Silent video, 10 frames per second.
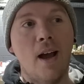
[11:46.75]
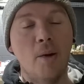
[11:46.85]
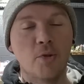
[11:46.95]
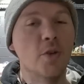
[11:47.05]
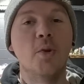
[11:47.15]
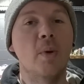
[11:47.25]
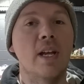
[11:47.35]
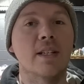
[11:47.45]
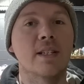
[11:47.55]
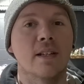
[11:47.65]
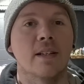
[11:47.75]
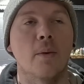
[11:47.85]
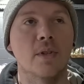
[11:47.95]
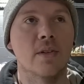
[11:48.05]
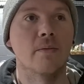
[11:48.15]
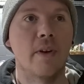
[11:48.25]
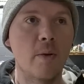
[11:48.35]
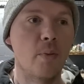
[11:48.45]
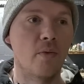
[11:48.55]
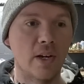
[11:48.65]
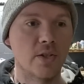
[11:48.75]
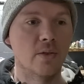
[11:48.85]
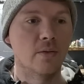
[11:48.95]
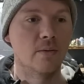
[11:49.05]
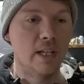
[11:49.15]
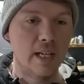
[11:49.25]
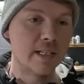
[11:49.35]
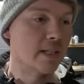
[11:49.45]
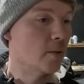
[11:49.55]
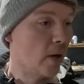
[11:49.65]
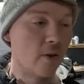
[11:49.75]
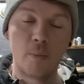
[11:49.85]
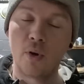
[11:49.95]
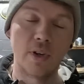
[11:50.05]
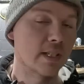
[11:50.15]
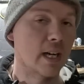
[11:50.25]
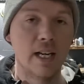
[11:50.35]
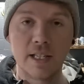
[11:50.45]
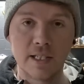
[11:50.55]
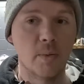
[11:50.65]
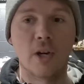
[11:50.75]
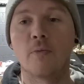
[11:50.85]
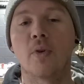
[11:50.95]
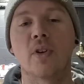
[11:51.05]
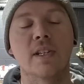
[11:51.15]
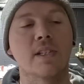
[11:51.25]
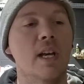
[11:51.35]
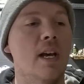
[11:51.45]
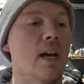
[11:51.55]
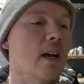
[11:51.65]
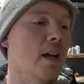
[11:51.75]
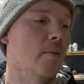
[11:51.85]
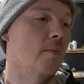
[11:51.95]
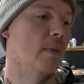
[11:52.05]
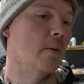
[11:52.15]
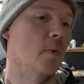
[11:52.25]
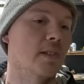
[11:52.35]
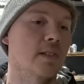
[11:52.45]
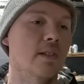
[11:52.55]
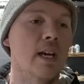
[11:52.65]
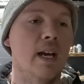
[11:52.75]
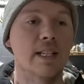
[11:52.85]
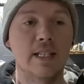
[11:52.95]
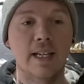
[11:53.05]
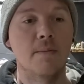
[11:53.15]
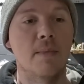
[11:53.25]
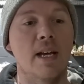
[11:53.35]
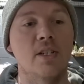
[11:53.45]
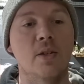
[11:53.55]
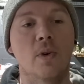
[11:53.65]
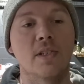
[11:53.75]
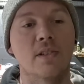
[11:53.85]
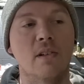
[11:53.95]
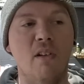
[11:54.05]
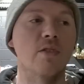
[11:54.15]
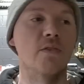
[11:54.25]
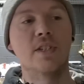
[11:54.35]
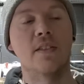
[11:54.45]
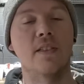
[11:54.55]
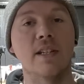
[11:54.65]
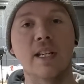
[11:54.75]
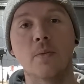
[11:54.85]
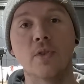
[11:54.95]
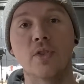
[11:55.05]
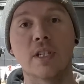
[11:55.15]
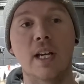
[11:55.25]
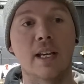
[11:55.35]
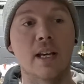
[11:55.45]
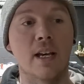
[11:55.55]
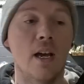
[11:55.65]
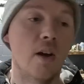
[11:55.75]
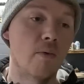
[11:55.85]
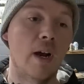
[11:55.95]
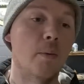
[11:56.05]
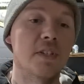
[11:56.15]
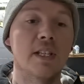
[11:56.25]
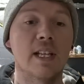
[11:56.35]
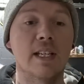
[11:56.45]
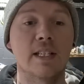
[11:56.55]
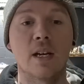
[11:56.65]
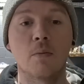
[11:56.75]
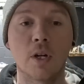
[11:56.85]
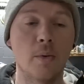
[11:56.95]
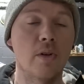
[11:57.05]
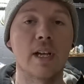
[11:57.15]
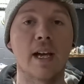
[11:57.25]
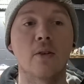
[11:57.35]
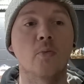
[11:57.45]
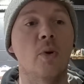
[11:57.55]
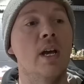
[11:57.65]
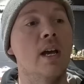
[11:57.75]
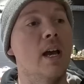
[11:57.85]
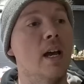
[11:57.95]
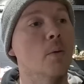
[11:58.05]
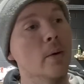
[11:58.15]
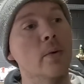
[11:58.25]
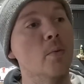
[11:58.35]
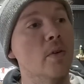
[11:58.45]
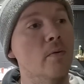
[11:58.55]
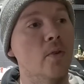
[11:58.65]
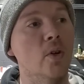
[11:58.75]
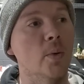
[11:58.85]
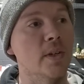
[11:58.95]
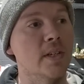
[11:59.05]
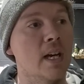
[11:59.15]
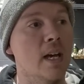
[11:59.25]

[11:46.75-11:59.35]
I'm chuffed to bits. That was very professional. He listened to both points. I listened to both points. It wasn't a slagging match. It wasn't, oh, you've said this. It was just like right, we've seen this. What can we do to help? What can we do moving forward?